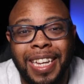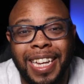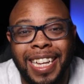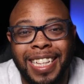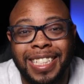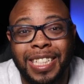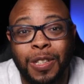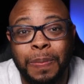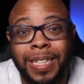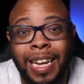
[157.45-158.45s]
It
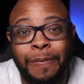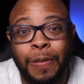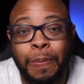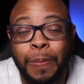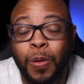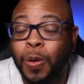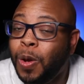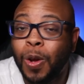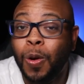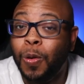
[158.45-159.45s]
sucks big time for people
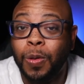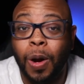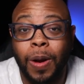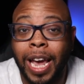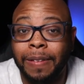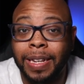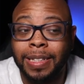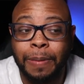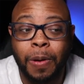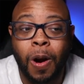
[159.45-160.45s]
who don't have that
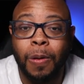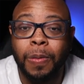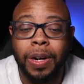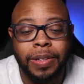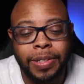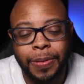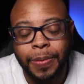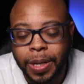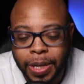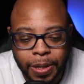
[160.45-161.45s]
type of hardware. So
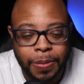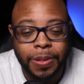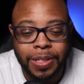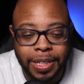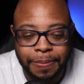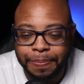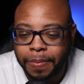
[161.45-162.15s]
we'll see.